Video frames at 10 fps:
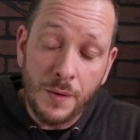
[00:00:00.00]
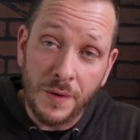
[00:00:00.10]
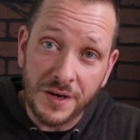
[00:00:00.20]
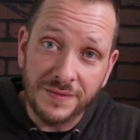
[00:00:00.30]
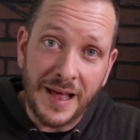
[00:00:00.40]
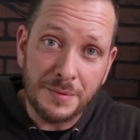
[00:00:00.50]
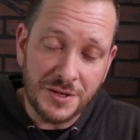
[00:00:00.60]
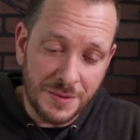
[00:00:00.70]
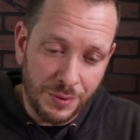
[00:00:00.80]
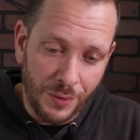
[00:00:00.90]
when your flaps
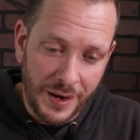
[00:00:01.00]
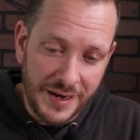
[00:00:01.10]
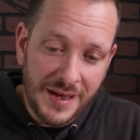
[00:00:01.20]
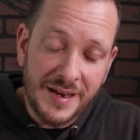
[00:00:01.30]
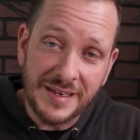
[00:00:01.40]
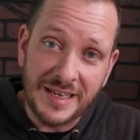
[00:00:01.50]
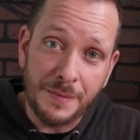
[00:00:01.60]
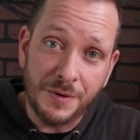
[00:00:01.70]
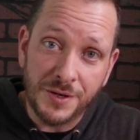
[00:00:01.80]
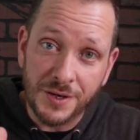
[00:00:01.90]
are deployed to
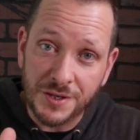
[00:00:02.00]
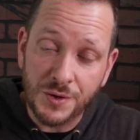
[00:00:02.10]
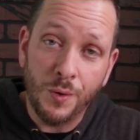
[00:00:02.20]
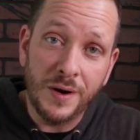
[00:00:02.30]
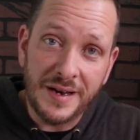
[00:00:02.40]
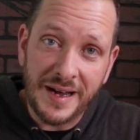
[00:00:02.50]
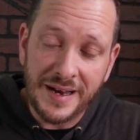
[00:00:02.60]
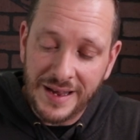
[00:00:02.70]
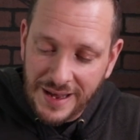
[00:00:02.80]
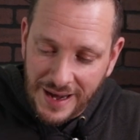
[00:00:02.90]
keep your turns
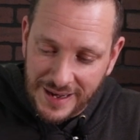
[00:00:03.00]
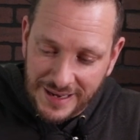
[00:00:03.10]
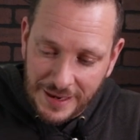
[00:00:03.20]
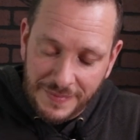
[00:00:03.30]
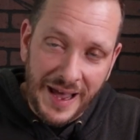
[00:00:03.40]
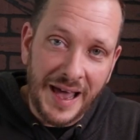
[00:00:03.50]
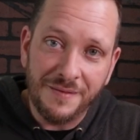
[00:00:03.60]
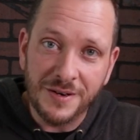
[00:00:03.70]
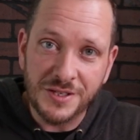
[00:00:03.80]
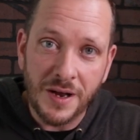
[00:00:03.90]
coordinated and to keep that
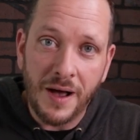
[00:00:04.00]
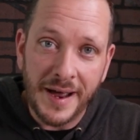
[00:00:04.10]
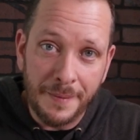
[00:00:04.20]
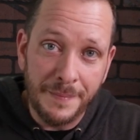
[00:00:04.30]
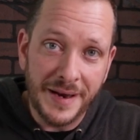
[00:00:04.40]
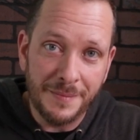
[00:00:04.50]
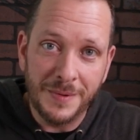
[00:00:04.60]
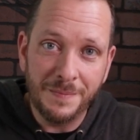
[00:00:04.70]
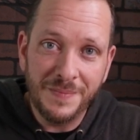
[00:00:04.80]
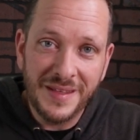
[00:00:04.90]
adverse yaw at a
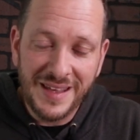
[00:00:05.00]
minimum.